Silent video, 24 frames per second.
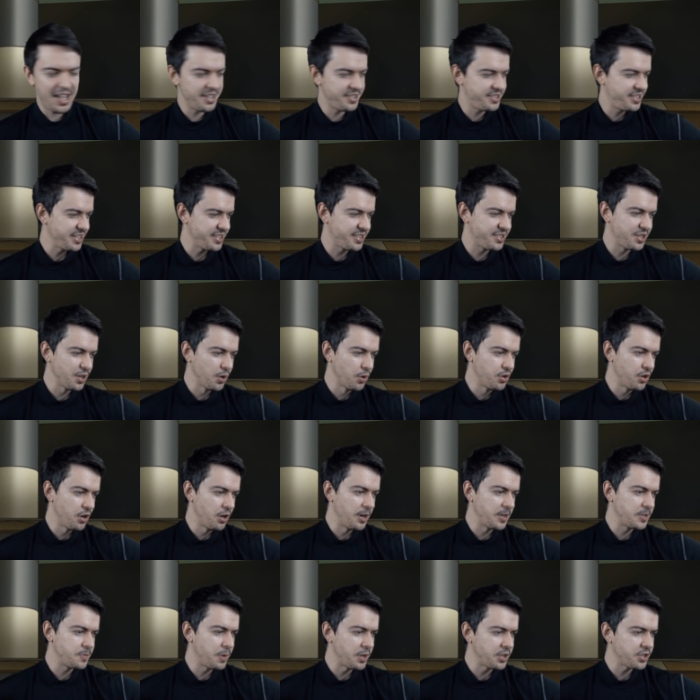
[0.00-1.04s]
is just so
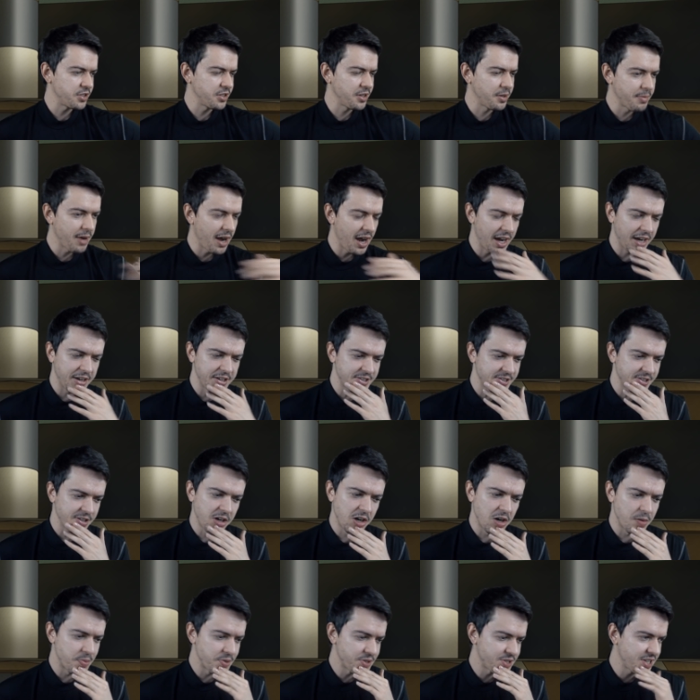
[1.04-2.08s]
dirty, especially mine, because it's
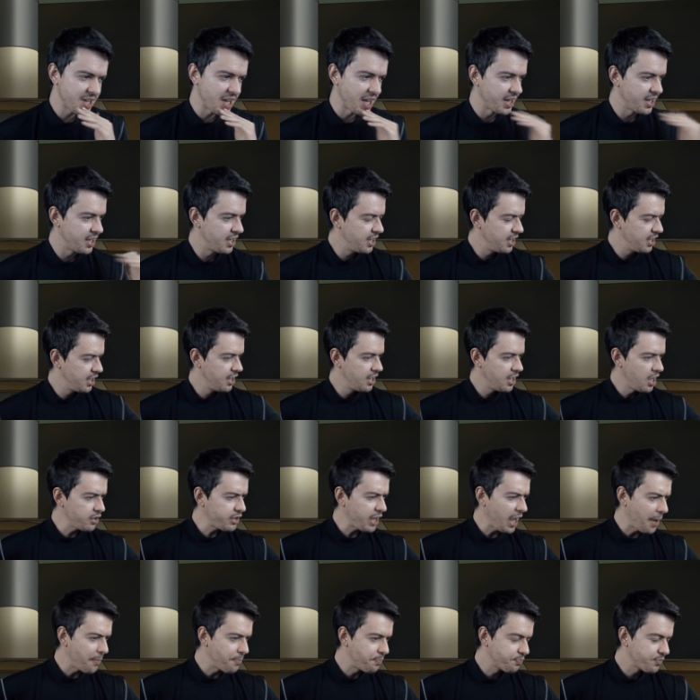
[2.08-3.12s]
100%.
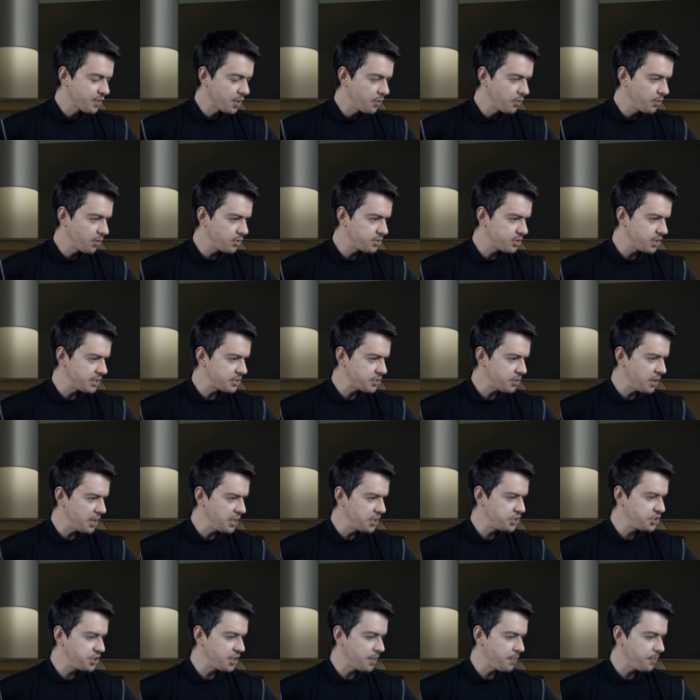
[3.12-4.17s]
Okay, so let's go
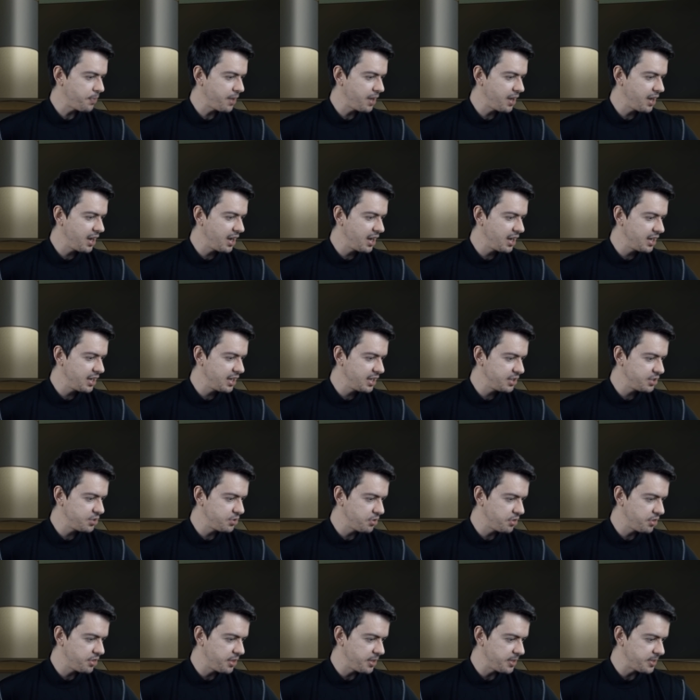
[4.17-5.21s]
ahead and jump in
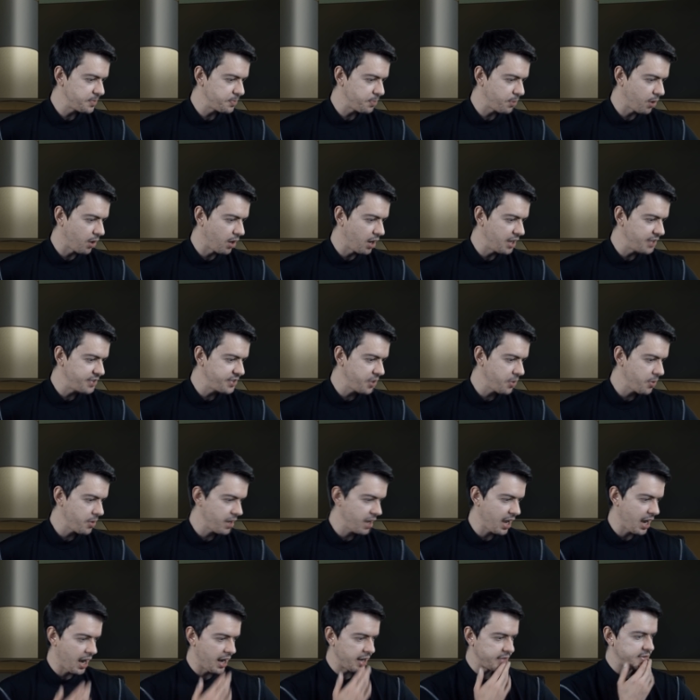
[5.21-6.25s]
into this part. Let's see what we
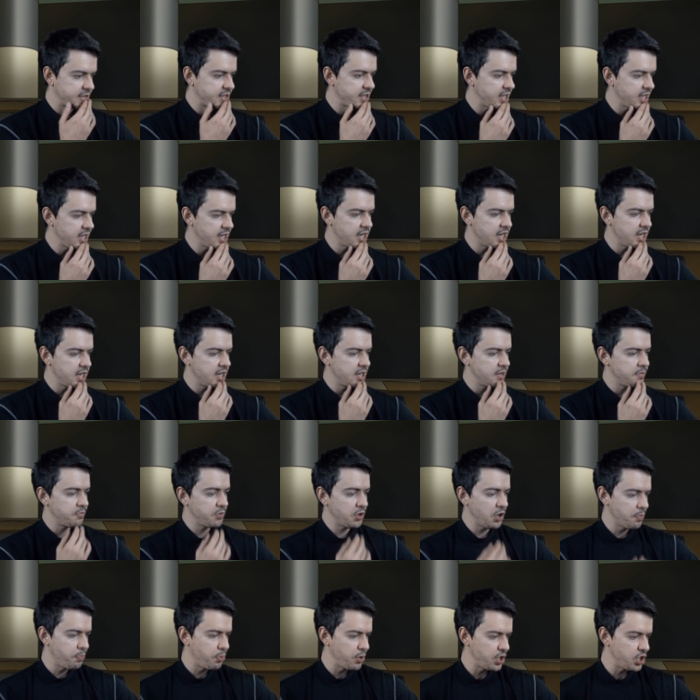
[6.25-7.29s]
got. Uh,
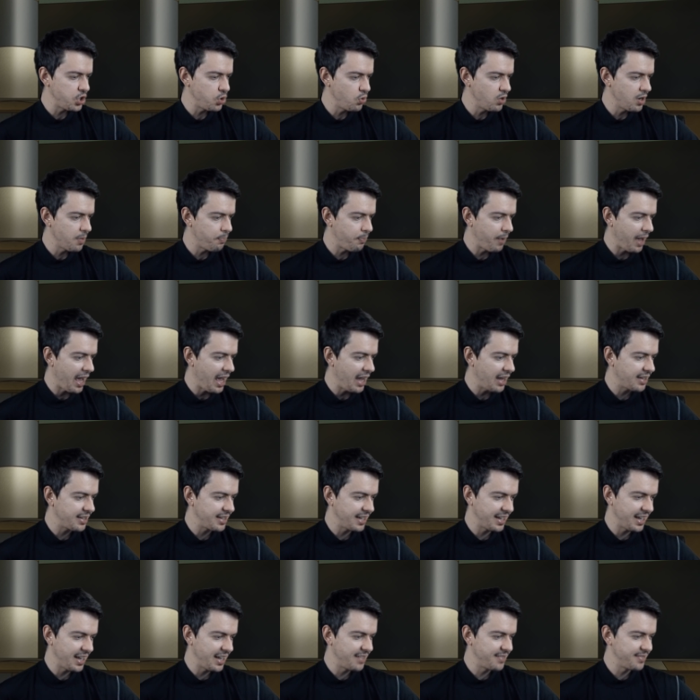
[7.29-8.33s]
we're gonna put you in the back
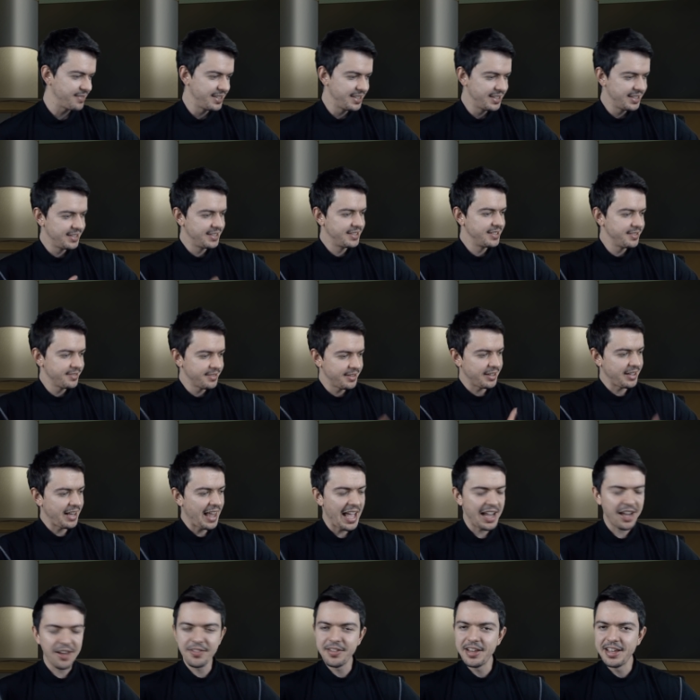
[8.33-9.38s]
again.
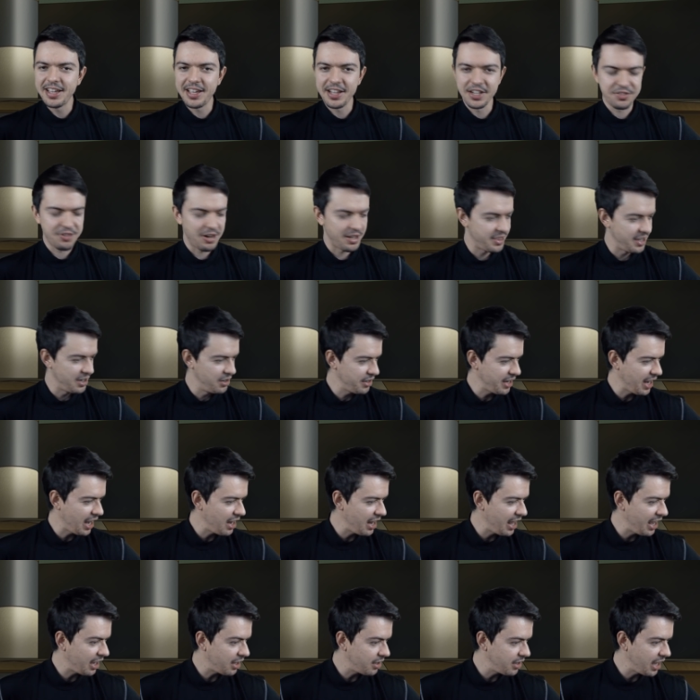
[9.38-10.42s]
Lack of linkage right there. Look at
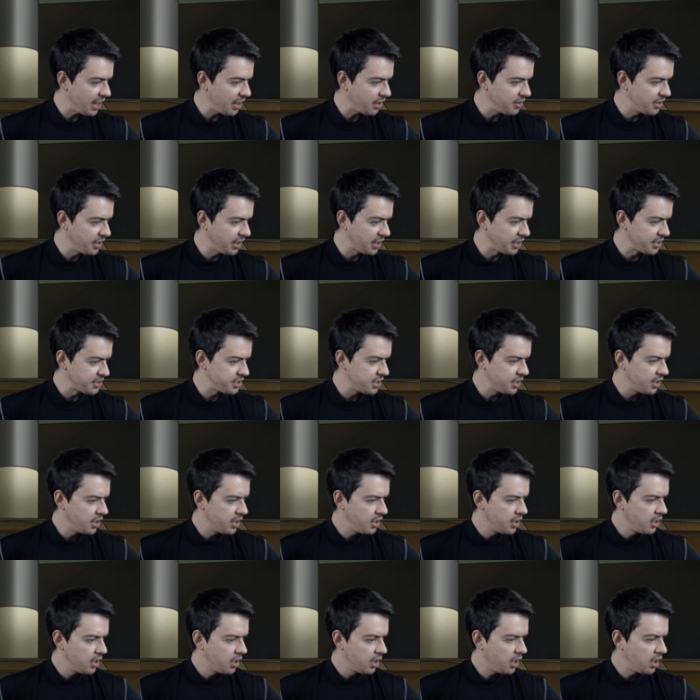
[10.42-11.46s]
that lack, lack of linkage.
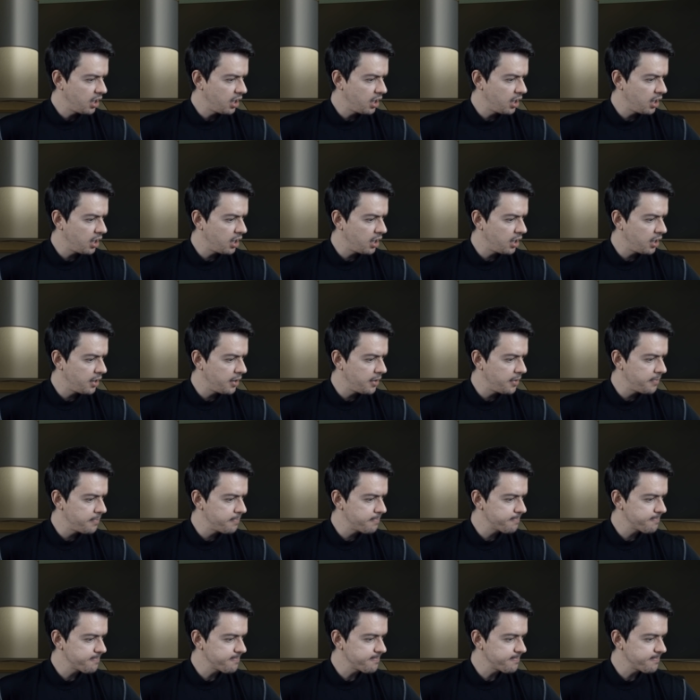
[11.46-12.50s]
Um,